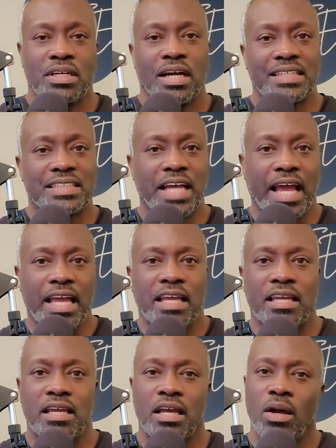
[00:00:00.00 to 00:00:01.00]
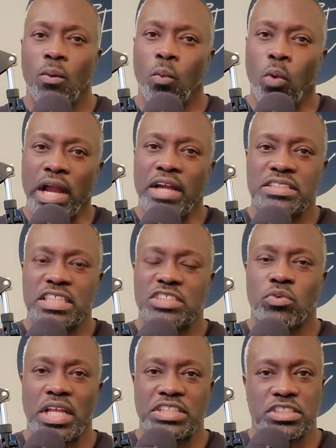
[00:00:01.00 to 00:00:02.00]
I say, hey, where's this
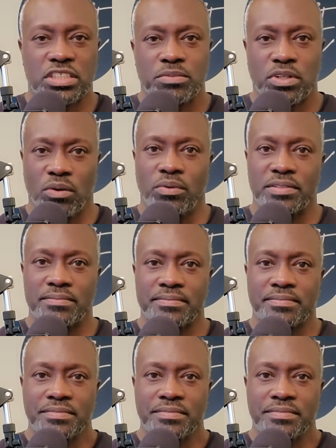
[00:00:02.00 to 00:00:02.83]
relationship going?